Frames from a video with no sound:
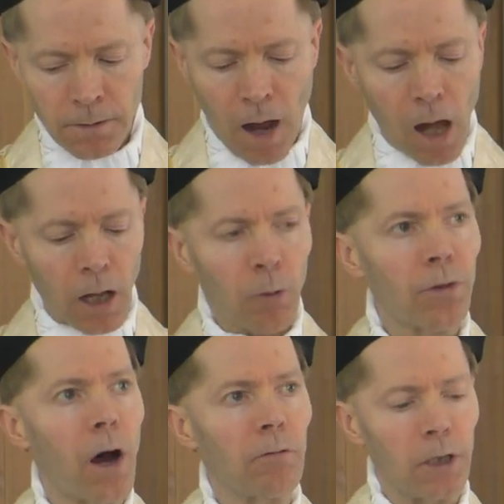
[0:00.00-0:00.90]
Dialogue
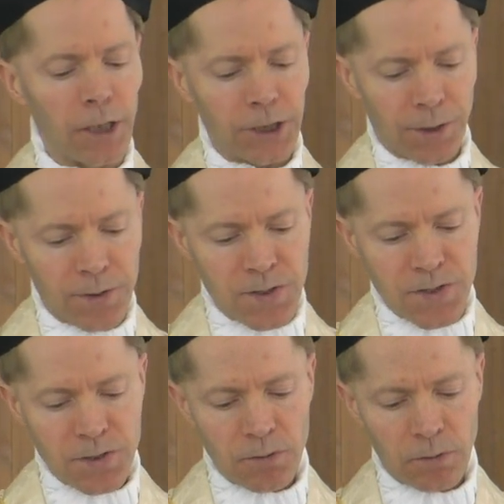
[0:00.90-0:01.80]
with all
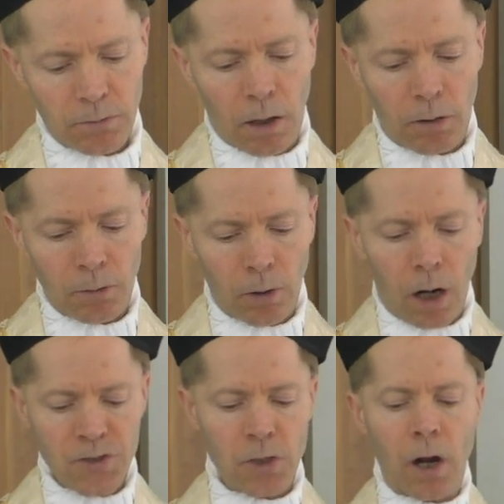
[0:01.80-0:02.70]
religions, who are
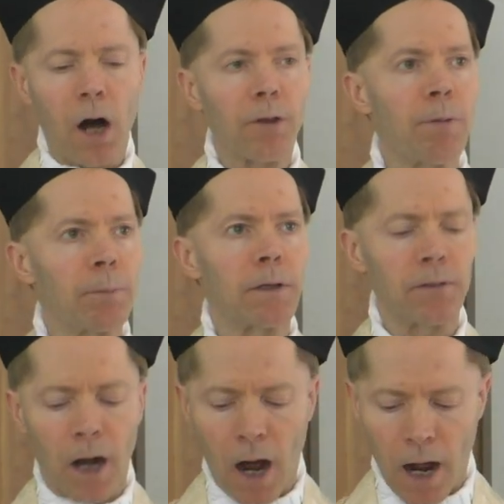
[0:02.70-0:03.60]
also called the people
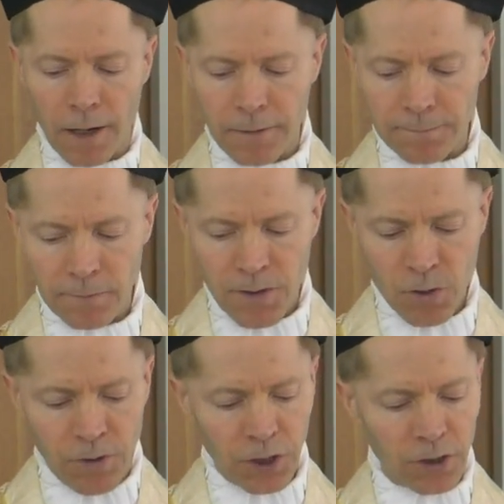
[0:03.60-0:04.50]
of God, is
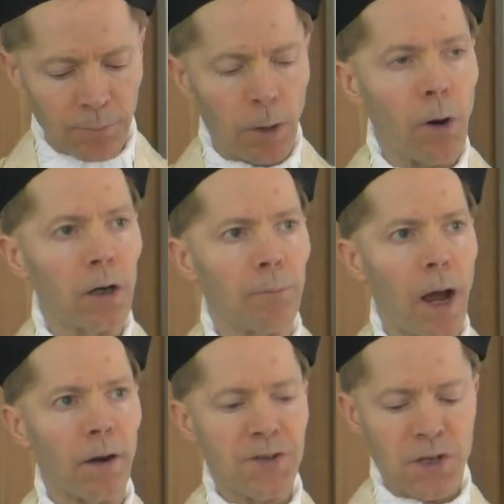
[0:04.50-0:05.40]
officially promoted
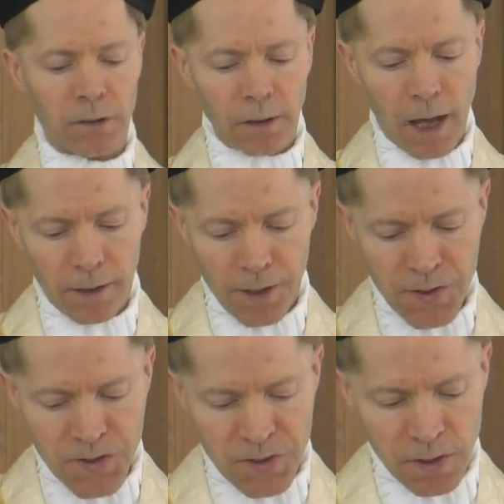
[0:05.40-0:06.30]
by their encyclical
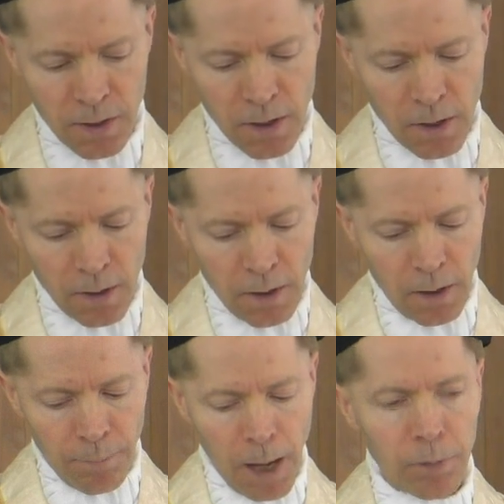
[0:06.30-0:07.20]
letters,
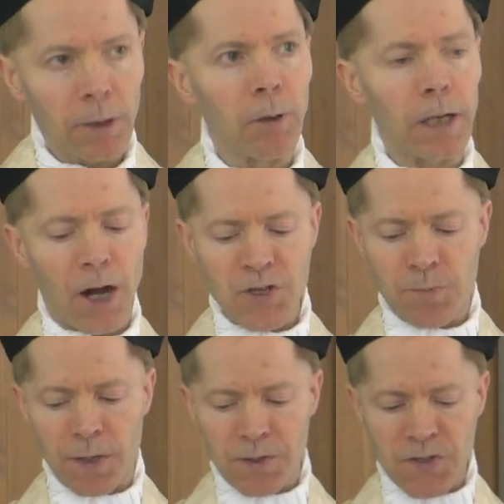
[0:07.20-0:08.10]
papal
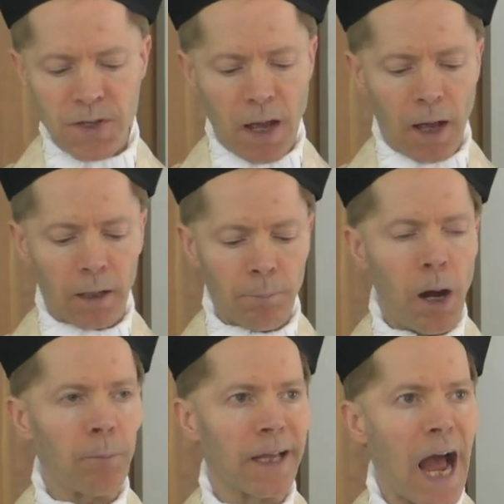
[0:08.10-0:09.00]
pronouncements, and
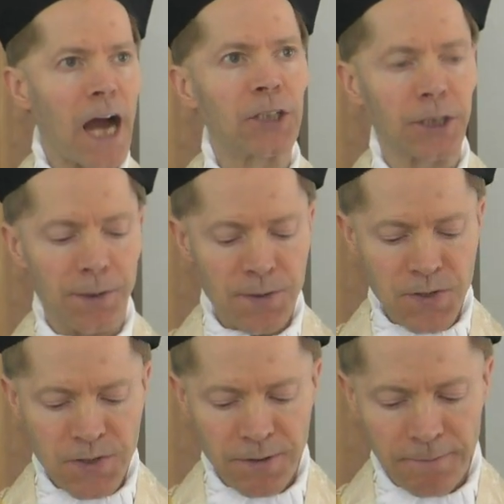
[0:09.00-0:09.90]
public
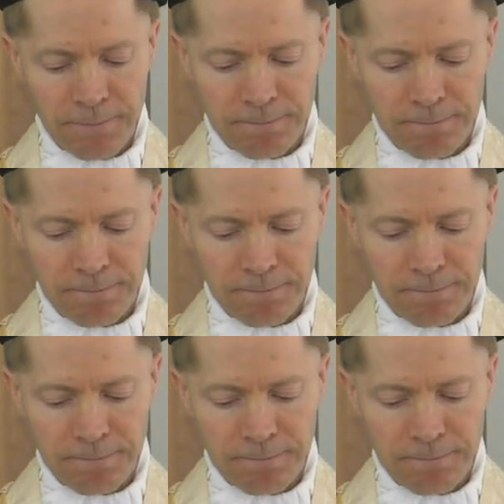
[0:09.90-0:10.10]
actions.